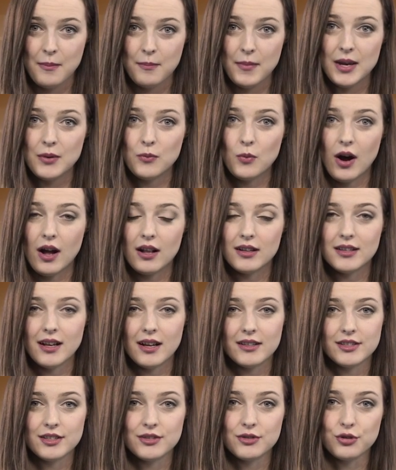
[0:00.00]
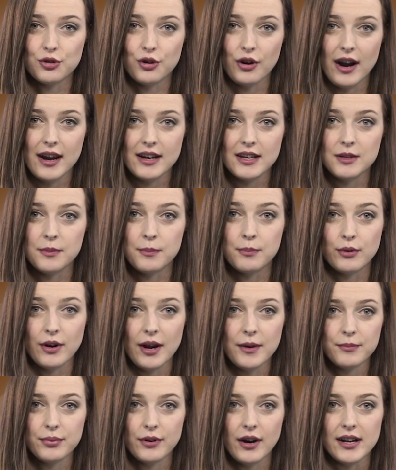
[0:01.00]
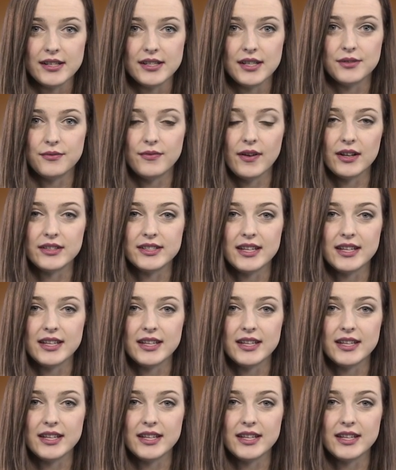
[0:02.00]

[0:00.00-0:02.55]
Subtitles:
Meanwhile, London traded Brent prices fell